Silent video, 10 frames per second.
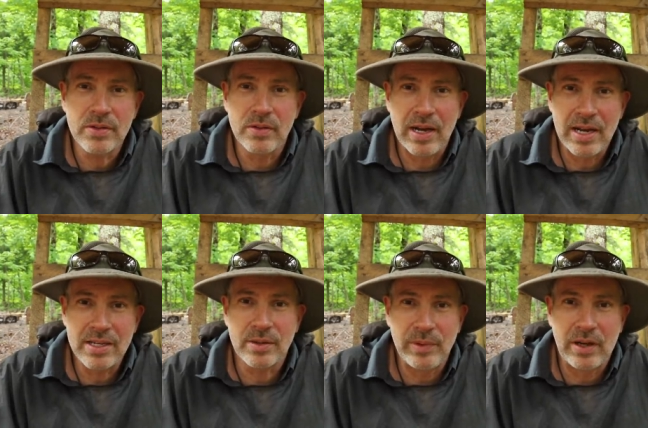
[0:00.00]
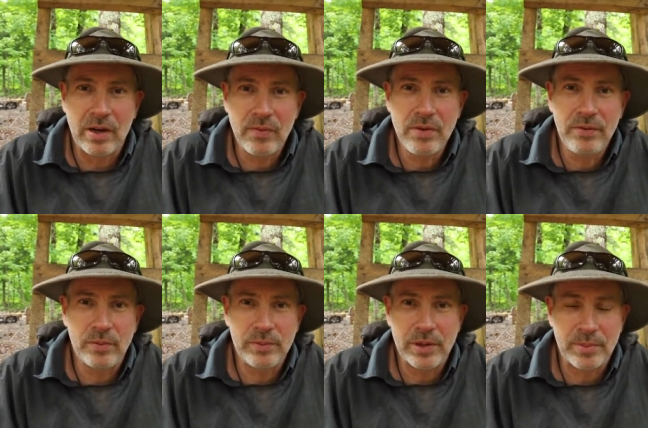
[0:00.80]
so it has to be covered,
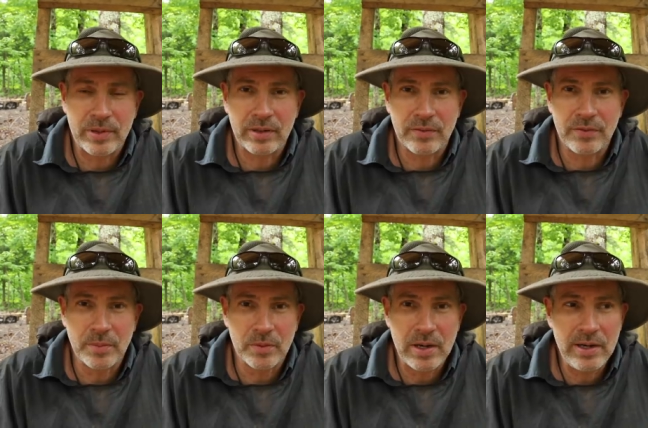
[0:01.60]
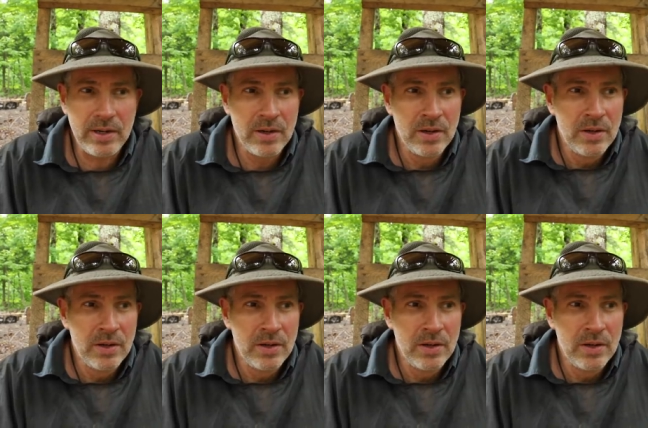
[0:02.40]
uh, protected from the rain.